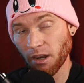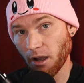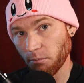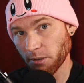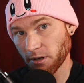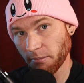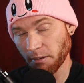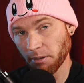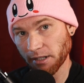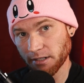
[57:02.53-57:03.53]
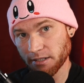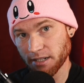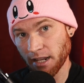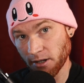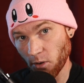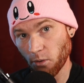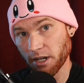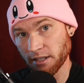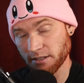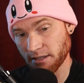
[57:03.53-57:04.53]
I'll build up abundance and an
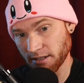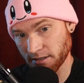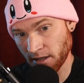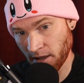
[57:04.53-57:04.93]
audience that's